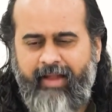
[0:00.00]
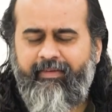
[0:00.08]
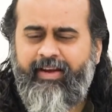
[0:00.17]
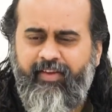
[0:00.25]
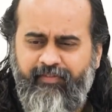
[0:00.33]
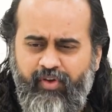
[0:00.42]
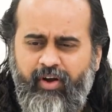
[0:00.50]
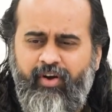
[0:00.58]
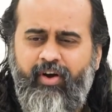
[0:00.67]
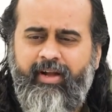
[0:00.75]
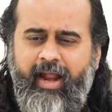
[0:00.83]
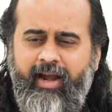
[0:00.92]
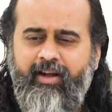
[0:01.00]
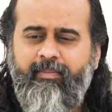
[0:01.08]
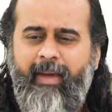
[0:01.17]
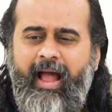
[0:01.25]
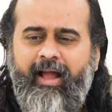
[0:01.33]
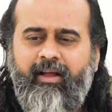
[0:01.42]
Even if you are not held
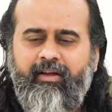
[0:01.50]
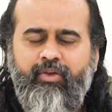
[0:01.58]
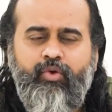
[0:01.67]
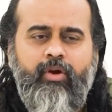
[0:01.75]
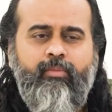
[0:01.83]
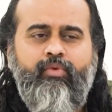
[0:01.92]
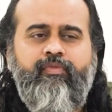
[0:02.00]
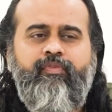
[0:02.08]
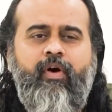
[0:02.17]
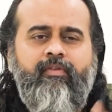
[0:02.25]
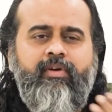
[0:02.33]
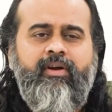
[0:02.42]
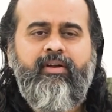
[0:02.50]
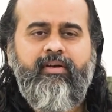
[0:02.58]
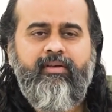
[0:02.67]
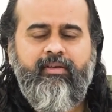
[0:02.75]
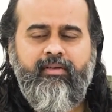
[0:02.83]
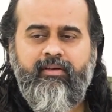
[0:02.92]
back, you will move forward
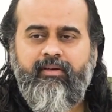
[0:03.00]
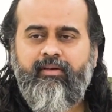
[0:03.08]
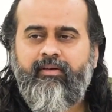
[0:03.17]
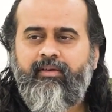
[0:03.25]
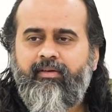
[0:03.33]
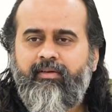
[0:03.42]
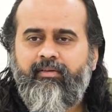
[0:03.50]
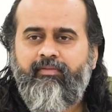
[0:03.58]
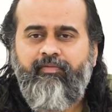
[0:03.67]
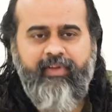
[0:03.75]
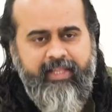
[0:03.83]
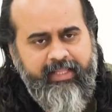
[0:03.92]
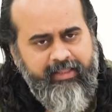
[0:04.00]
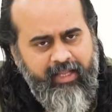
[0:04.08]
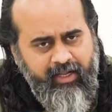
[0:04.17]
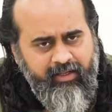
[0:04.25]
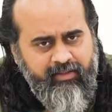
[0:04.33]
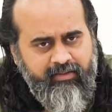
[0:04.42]
within
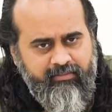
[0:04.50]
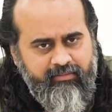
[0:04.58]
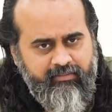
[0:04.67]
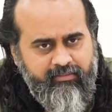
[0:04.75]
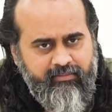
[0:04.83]
the